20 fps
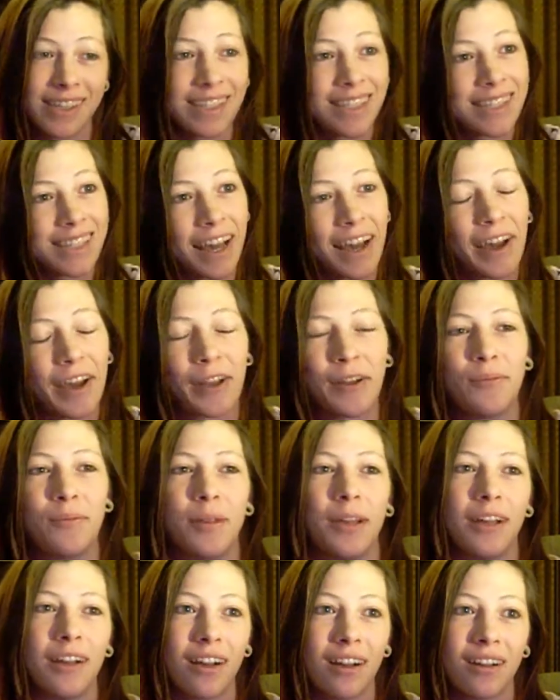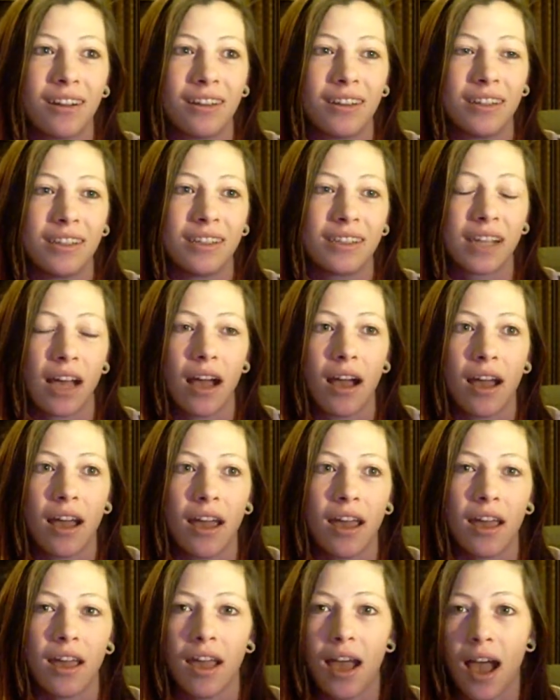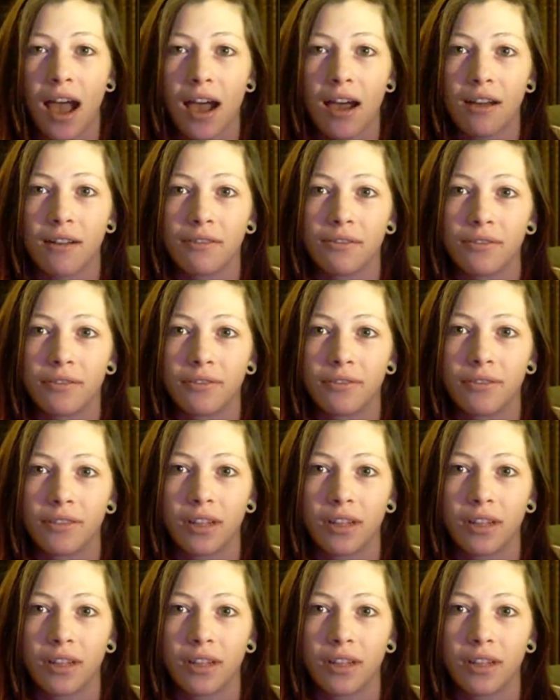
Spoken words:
the side because I have